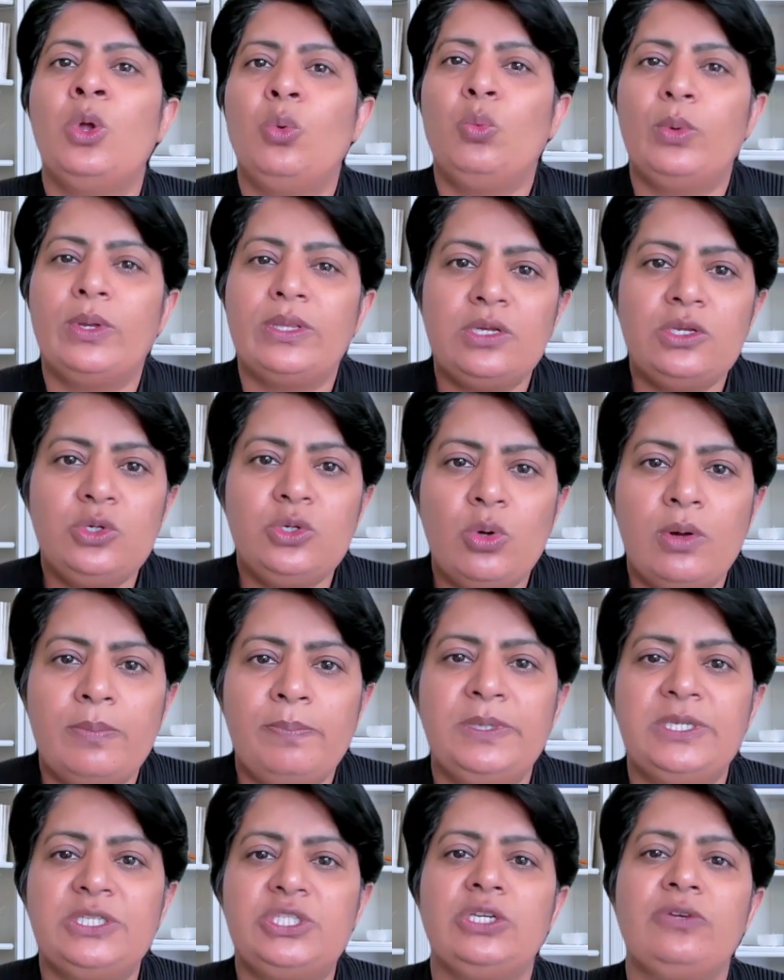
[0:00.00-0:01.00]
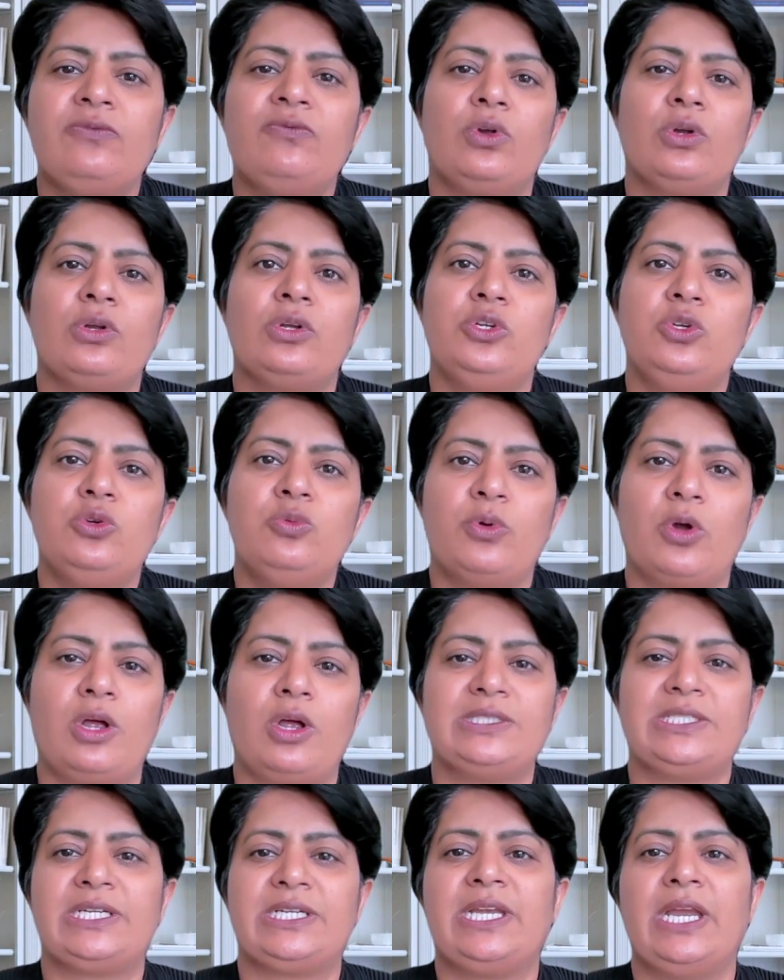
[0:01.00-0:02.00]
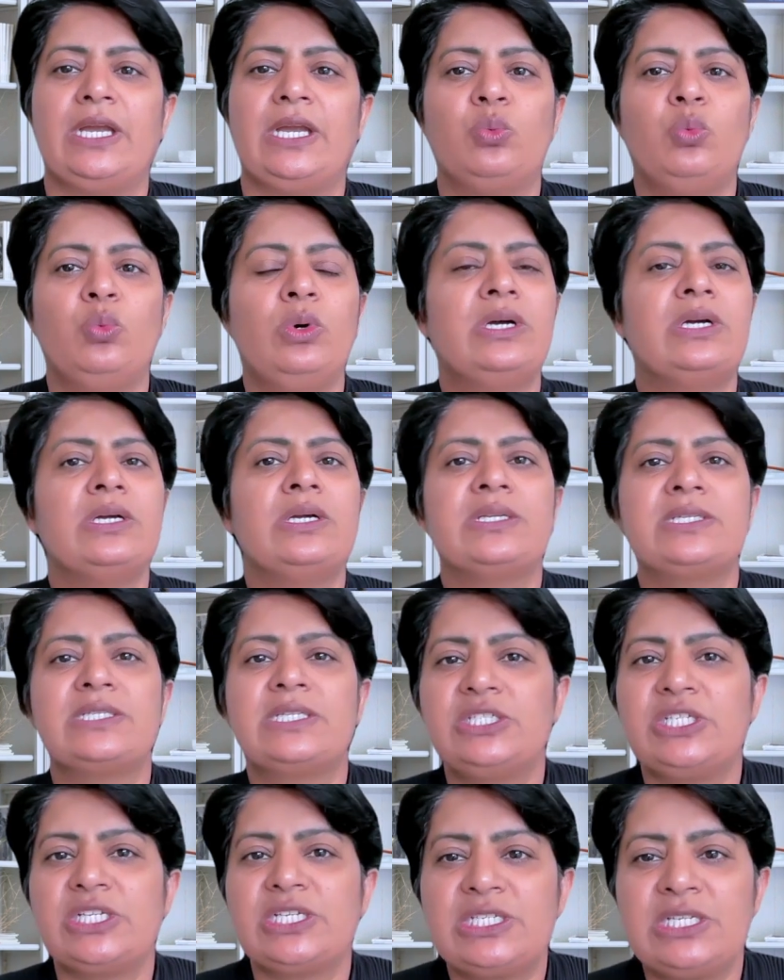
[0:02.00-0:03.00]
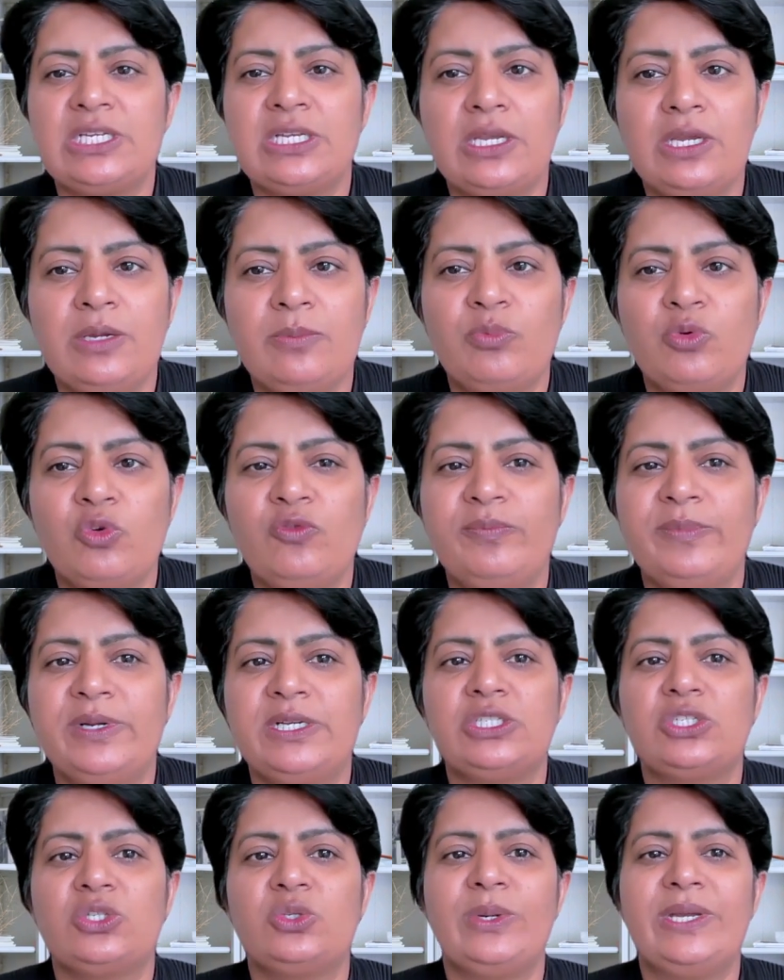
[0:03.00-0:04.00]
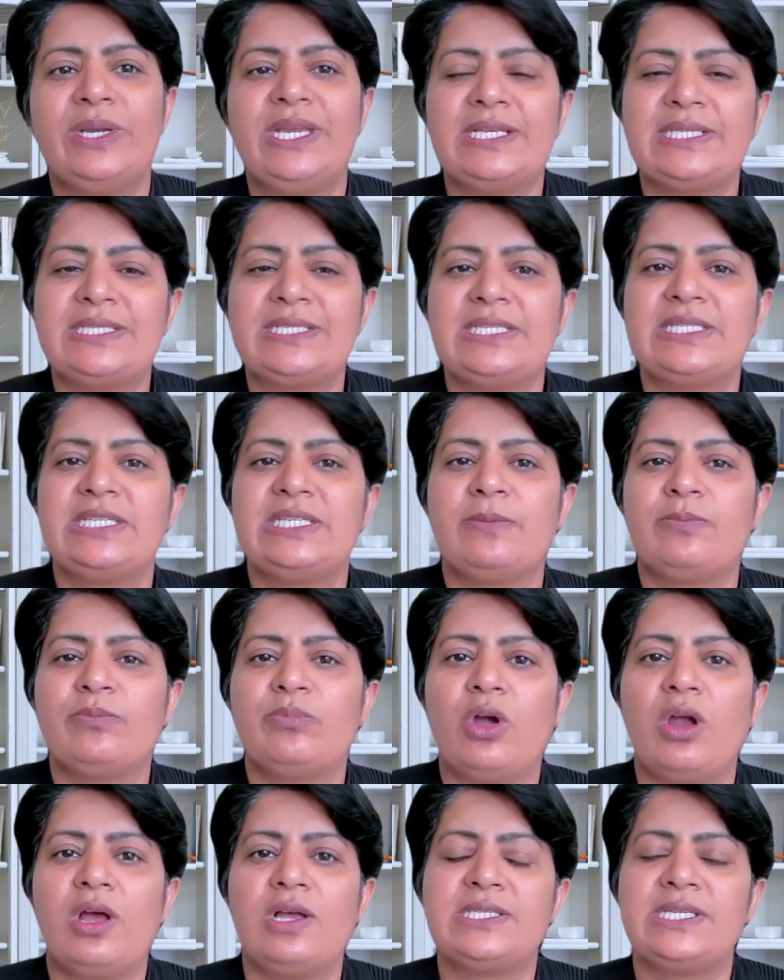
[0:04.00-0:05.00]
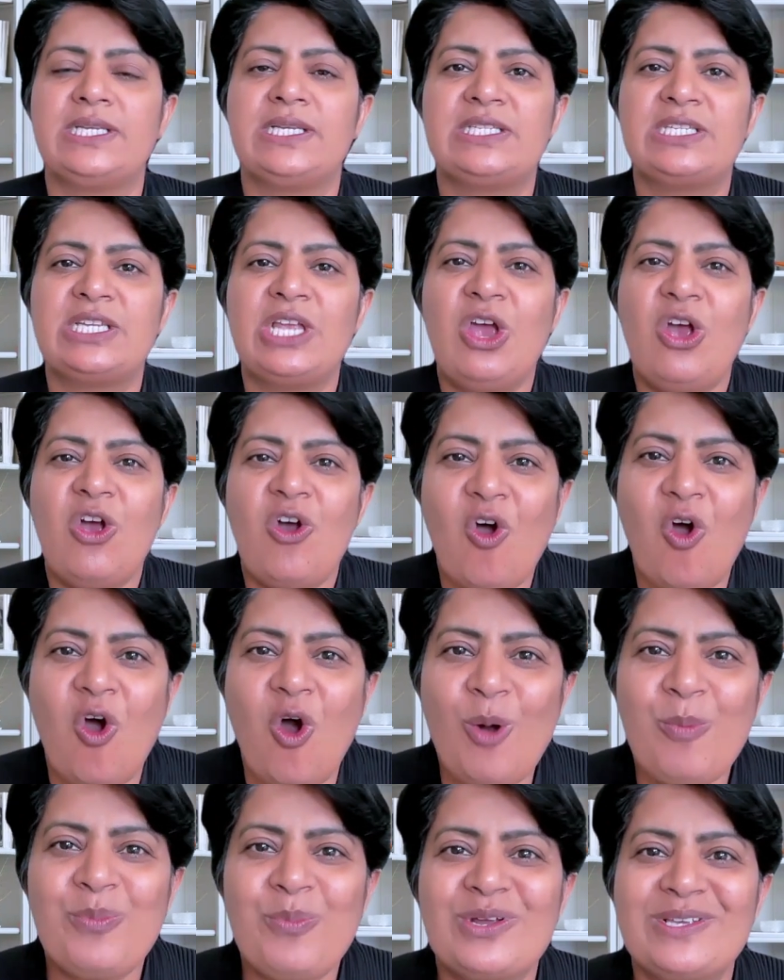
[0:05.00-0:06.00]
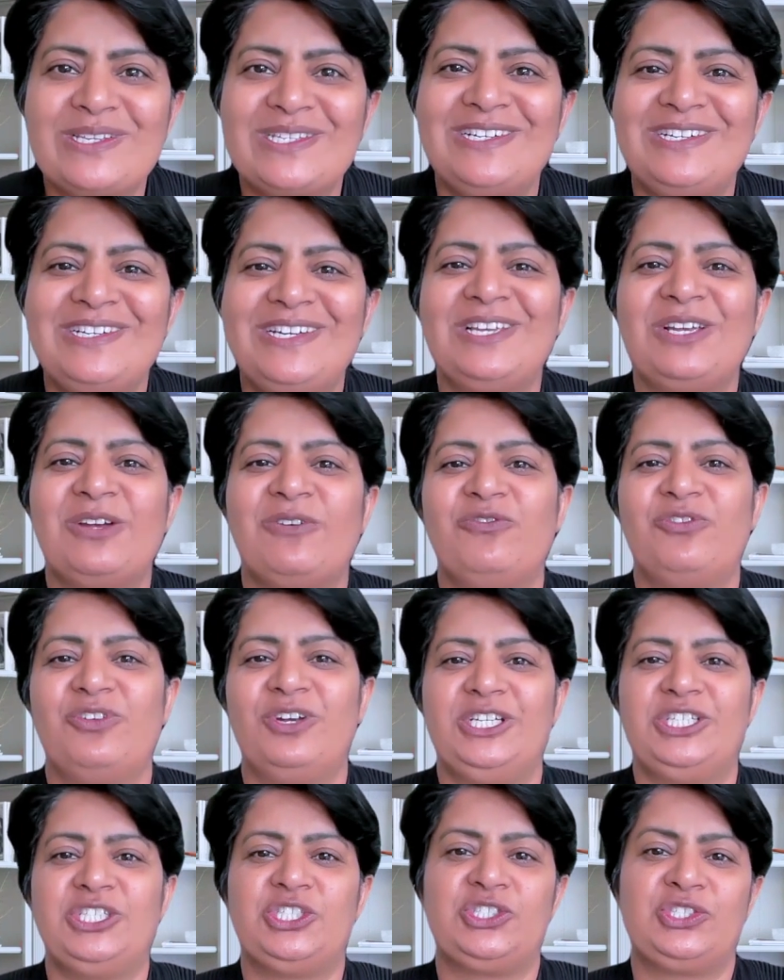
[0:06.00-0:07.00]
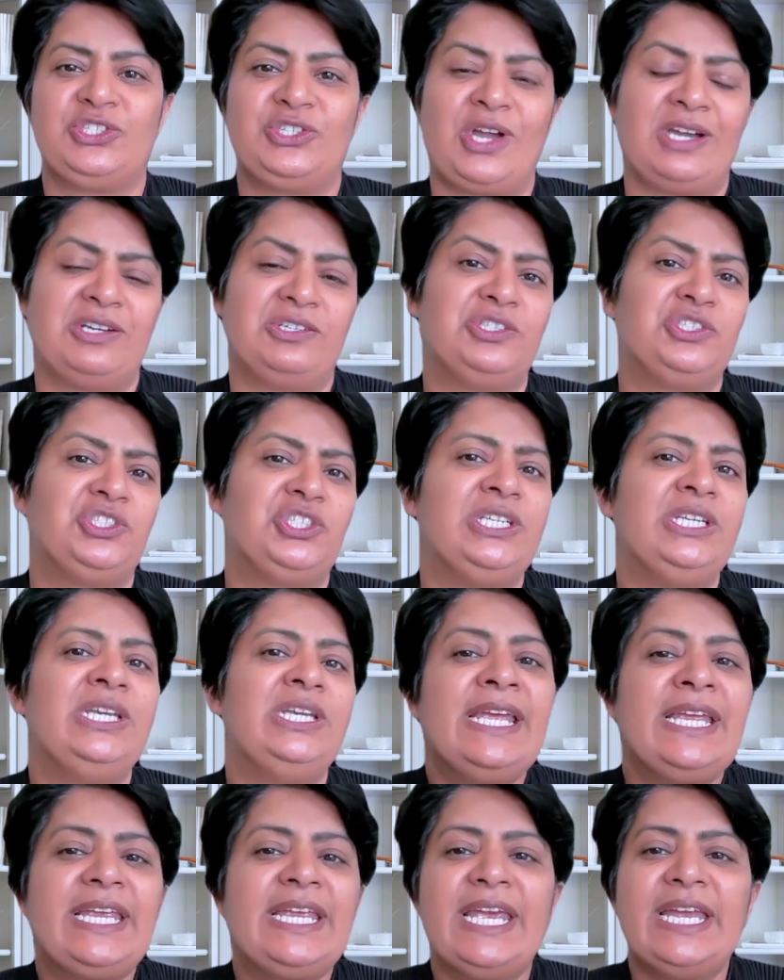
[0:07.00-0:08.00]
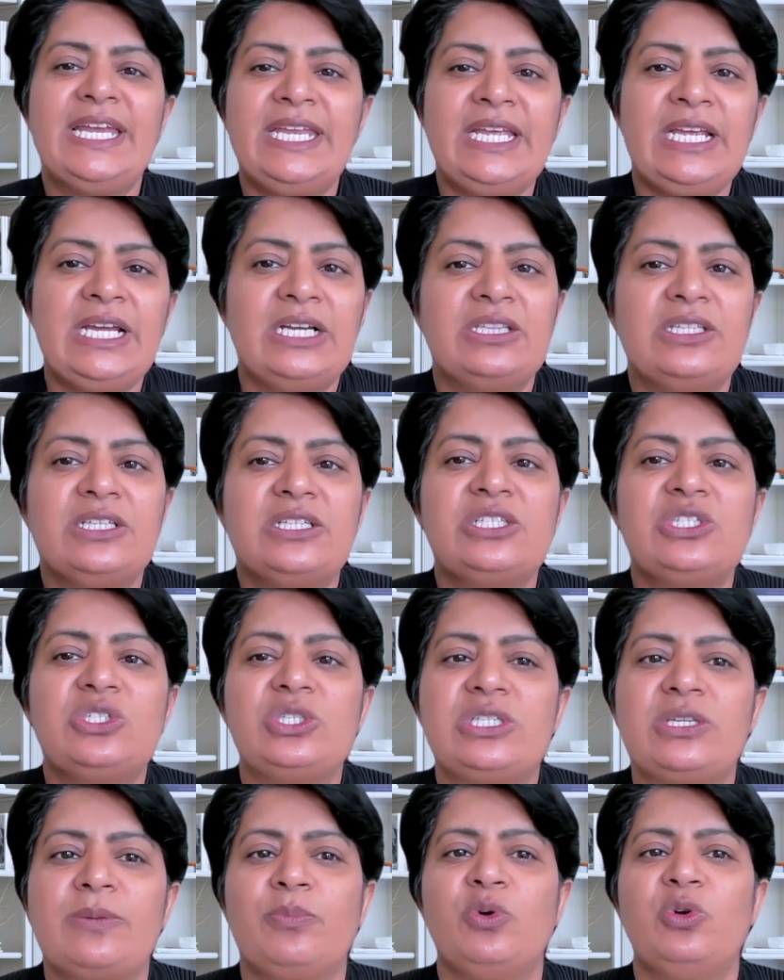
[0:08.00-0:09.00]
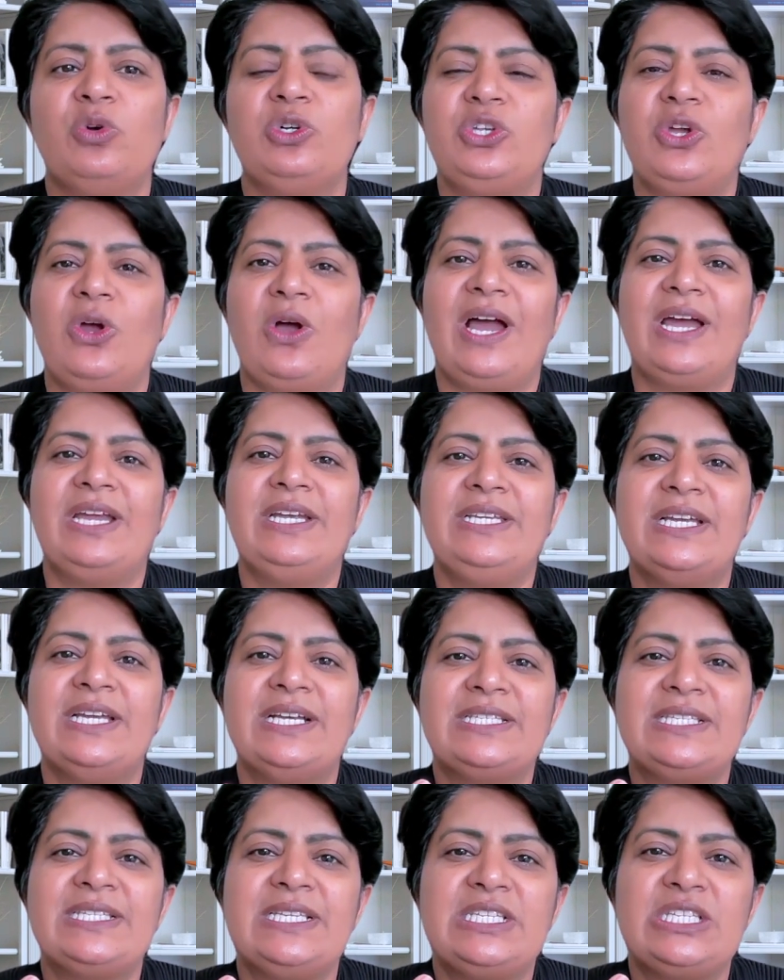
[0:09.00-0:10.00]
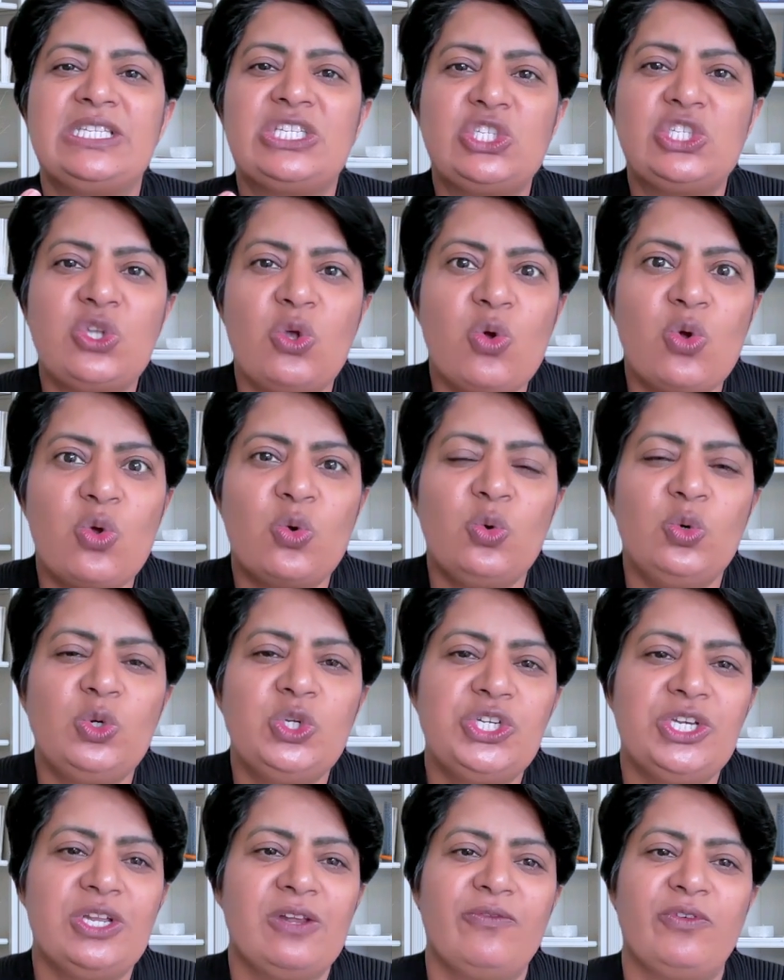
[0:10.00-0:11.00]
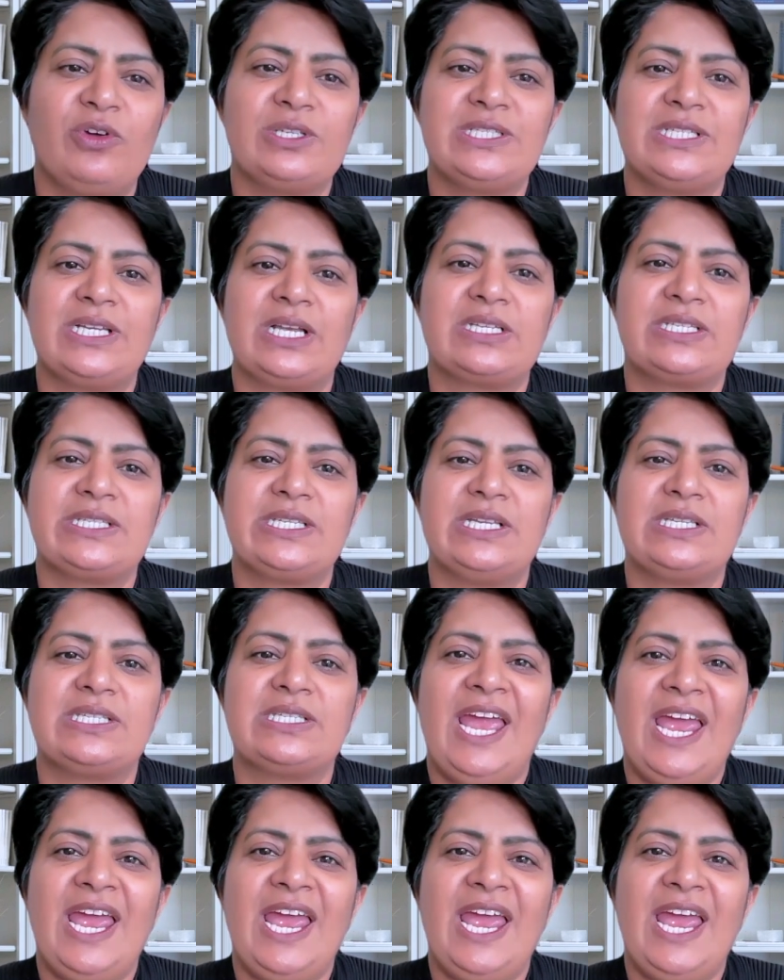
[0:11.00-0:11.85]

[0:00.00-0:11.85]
Whether you are pitching for a new project at work, suggesting improvements to an existing process, or presenting a fresh strategy, getting others to support your ideas is so crucial for success.